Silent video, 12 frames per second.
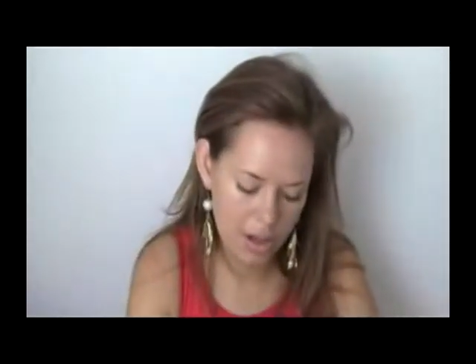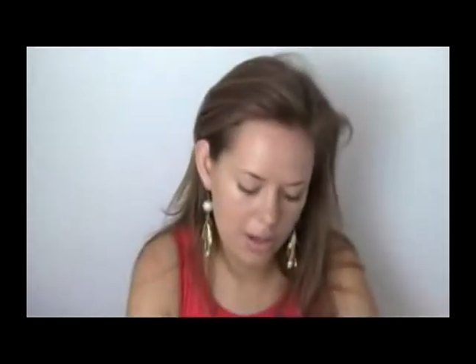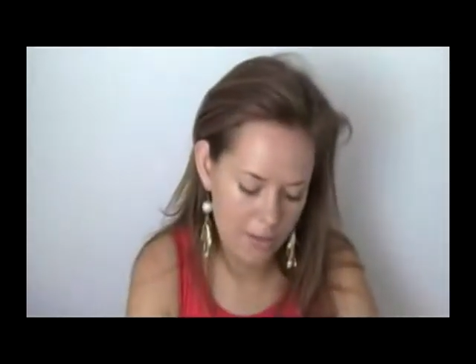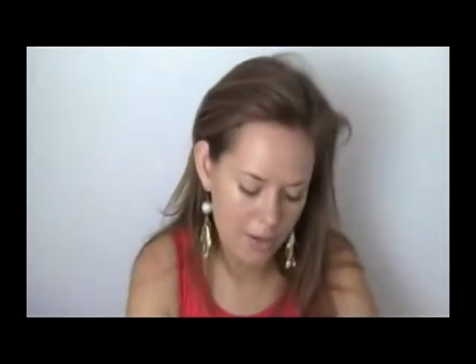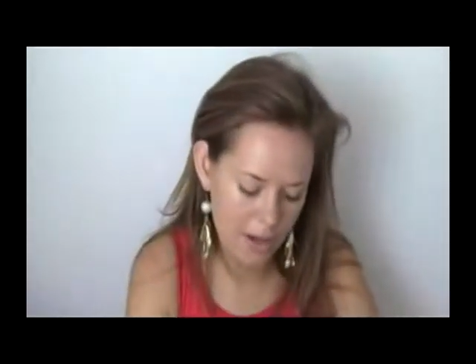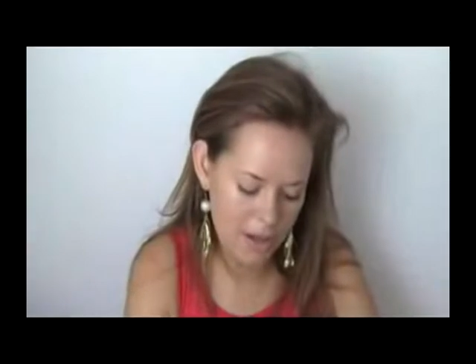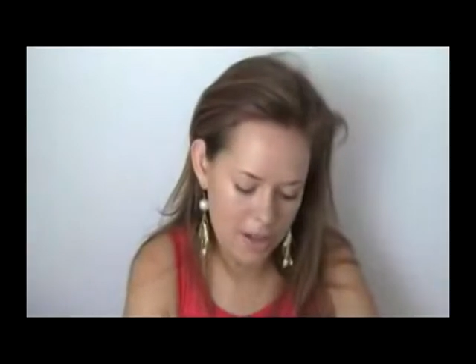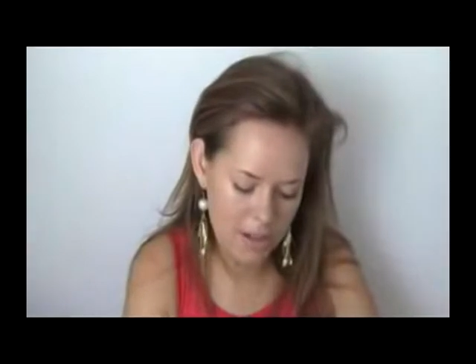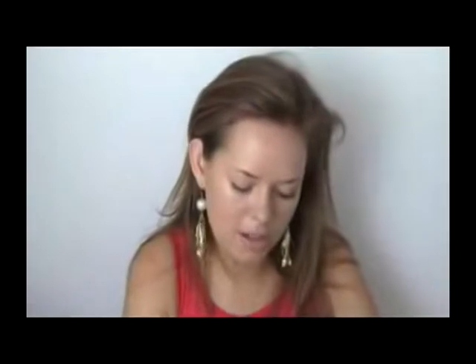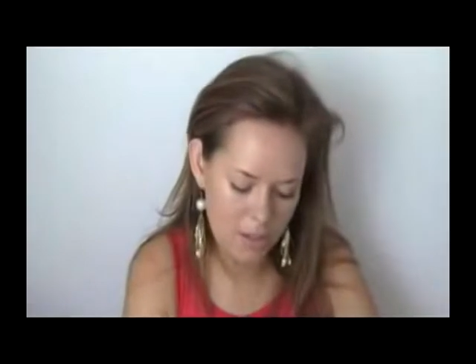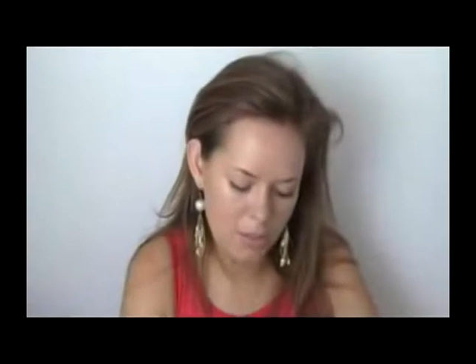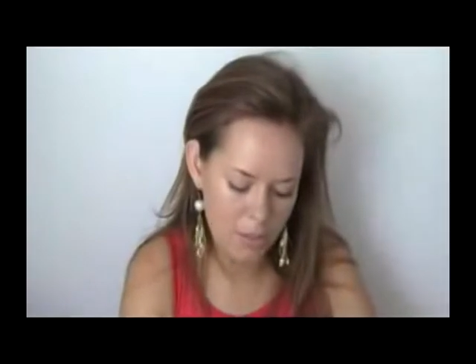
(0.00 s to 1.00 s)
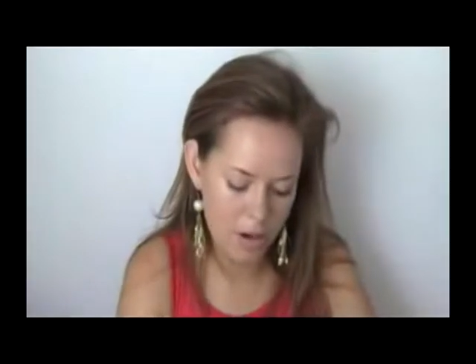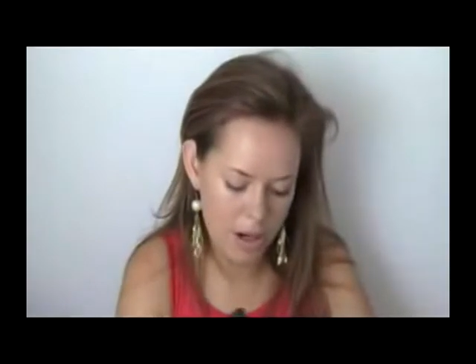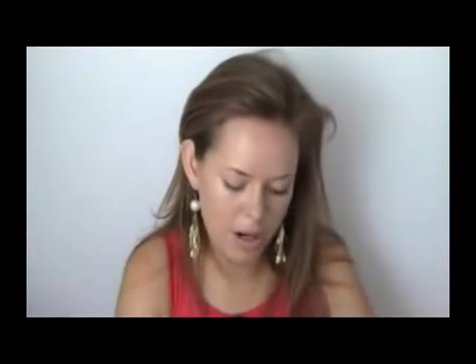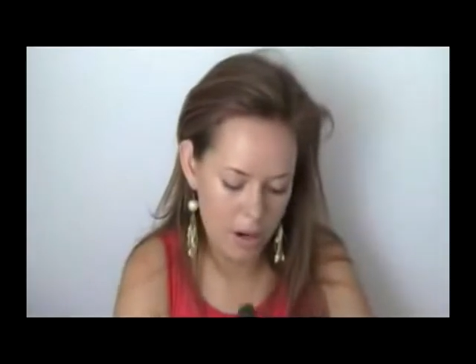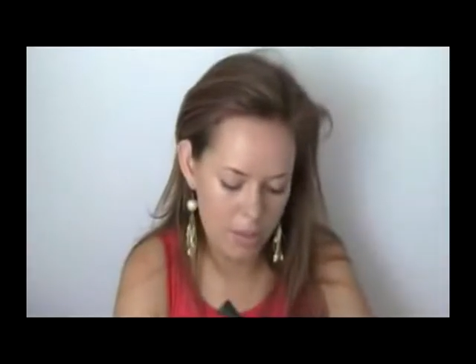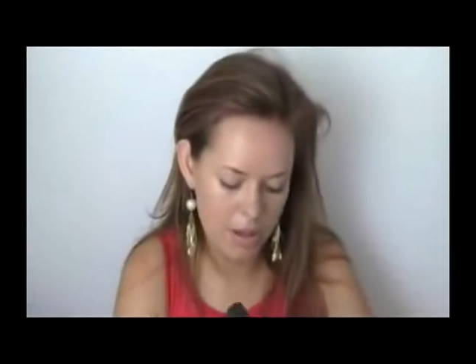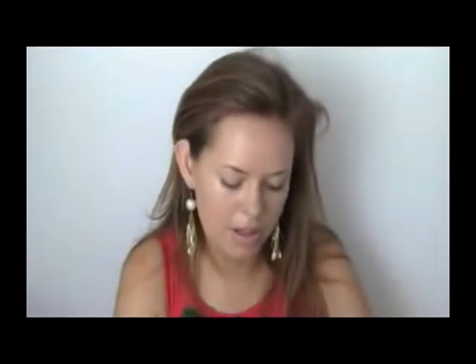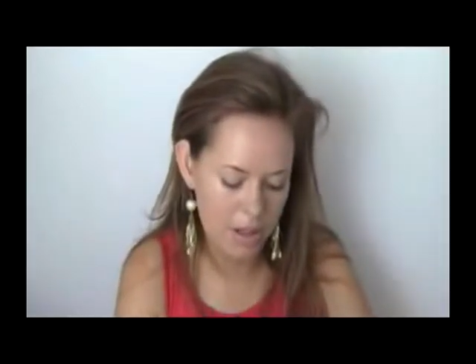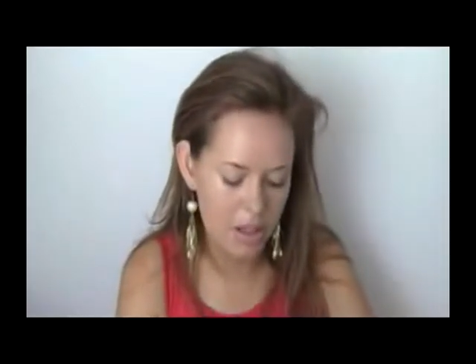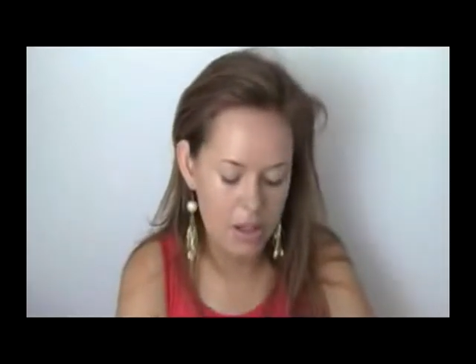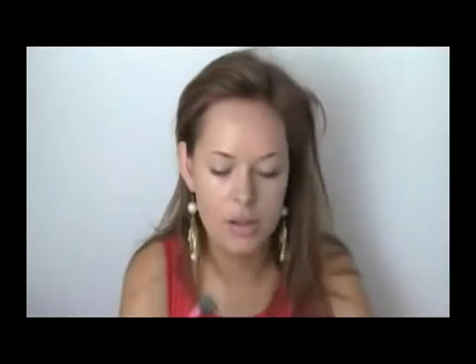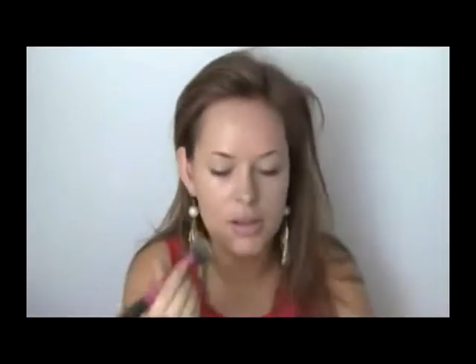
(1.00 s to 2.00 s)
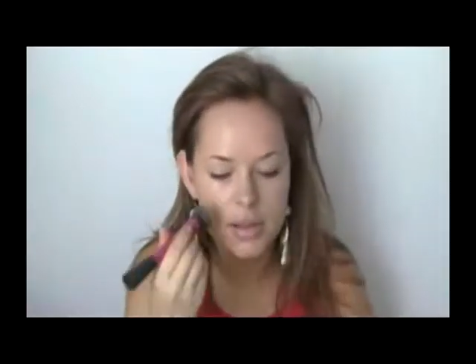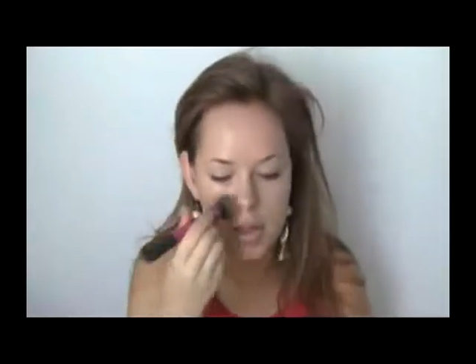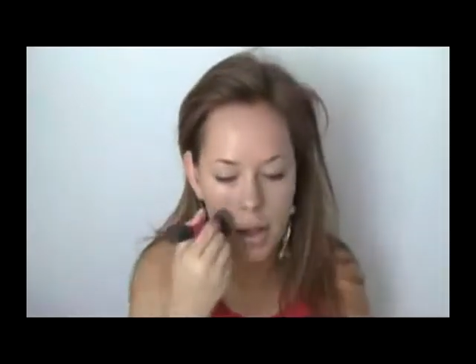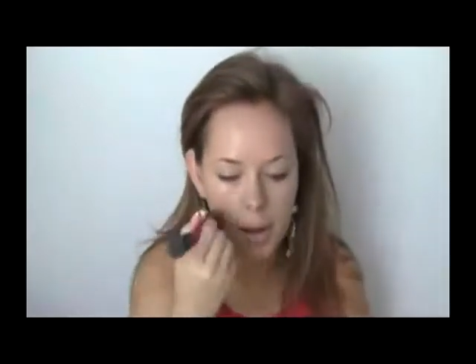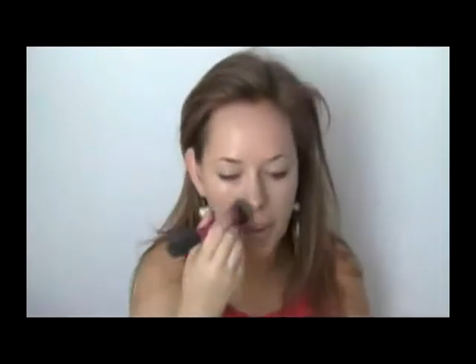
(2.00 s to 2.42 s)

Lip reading: But I keep forgetting to bring it up here to use,